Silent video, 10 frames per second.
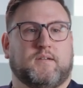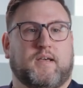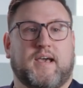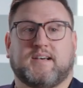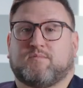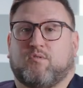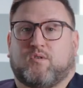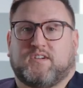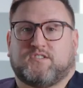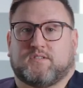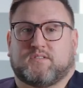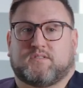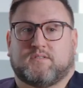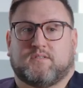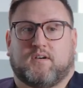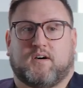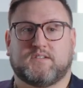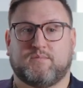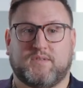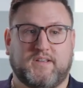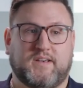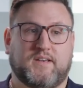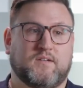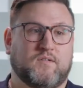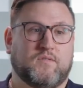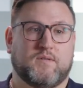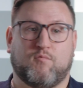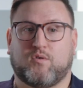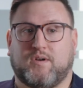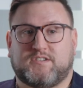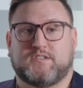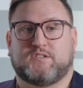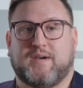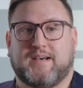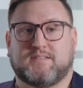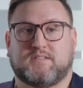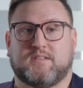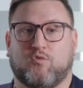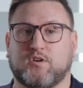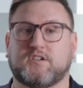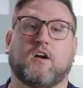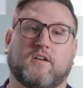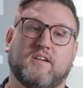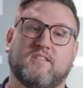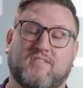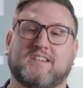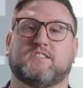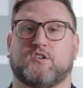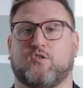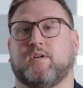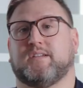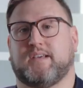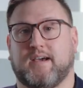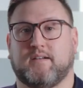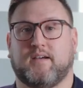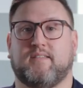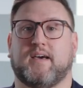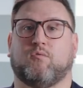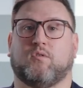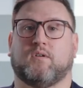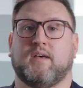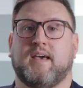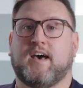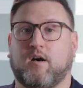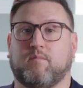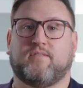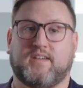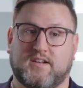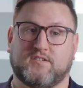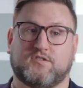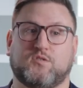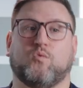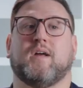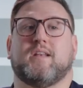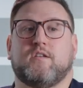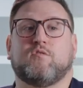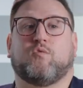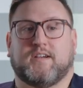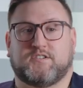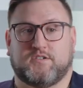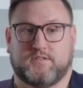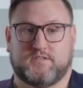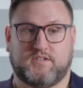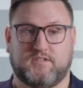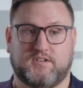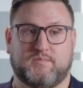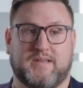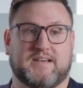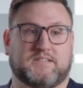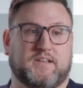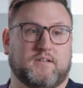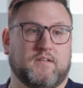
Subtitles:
Ask more questions. Ultimately, the more questions you ask, the more targeted advice you're going to get, and that will help feed into what new questions you need to be asking.